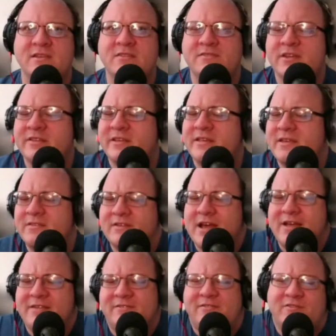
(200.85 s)
And suddenly these
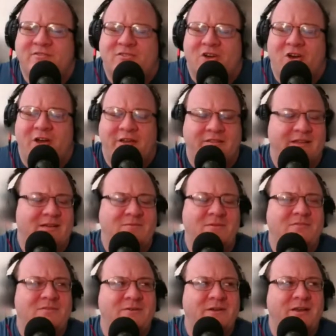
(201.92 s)
guys are just gone. Like,
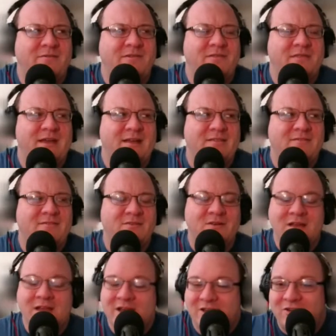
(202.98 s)
what's going on with that?
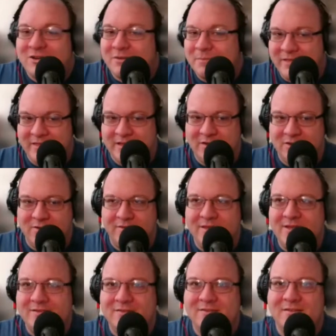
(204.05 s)
So you're completely new to
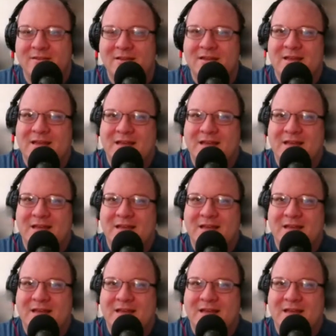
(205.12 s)
this.